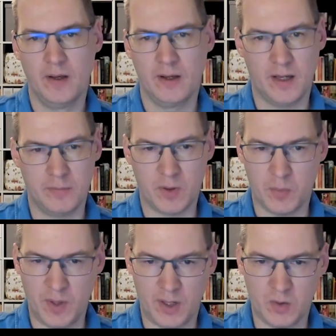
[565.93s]
can
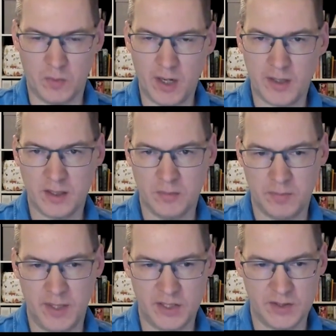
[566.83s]
prepare your marketing
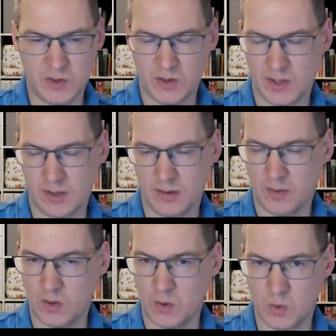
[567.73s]
pages, you can
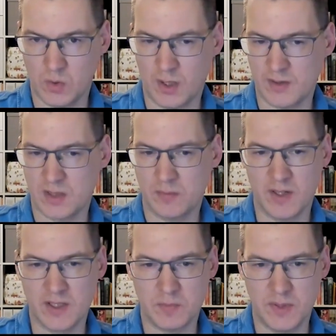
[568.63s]
do
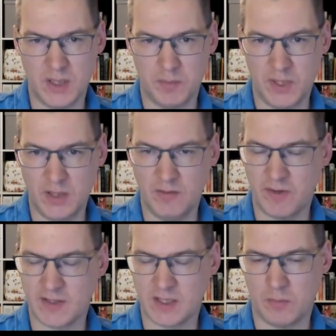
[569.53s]
customized PDP with
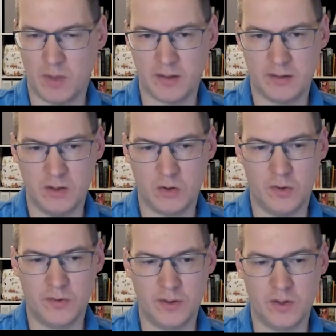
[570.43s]
extra marketing
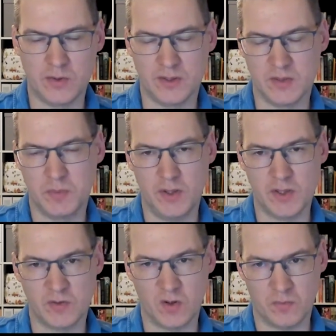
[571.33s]
content using experience
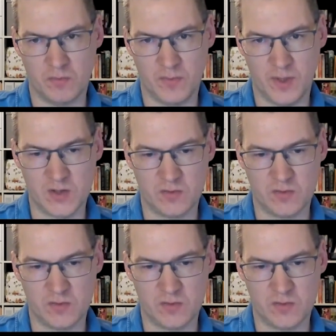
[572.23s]
fragments,